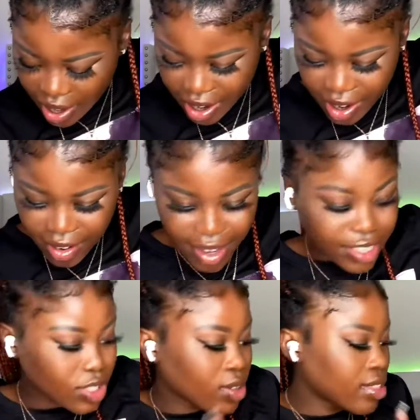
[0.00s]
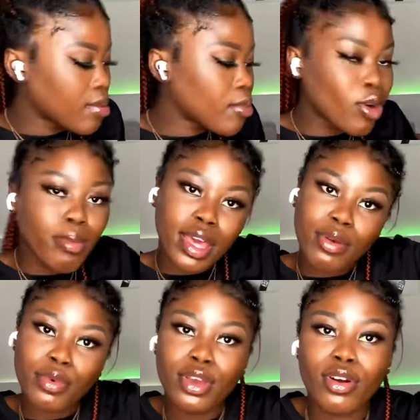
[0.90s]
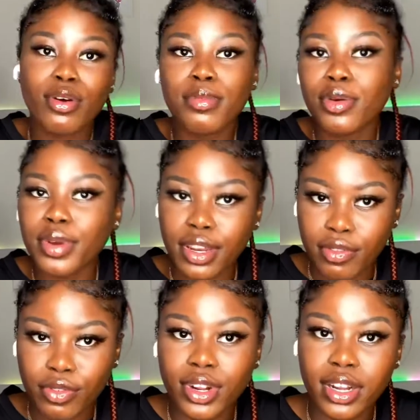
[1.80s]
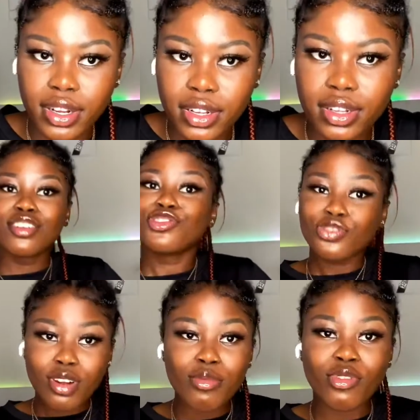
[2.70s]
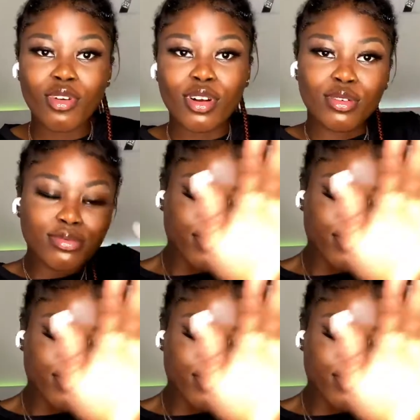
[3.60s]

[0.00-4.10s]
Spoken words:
Alright, so the moment we all been waiting for. Drum roll.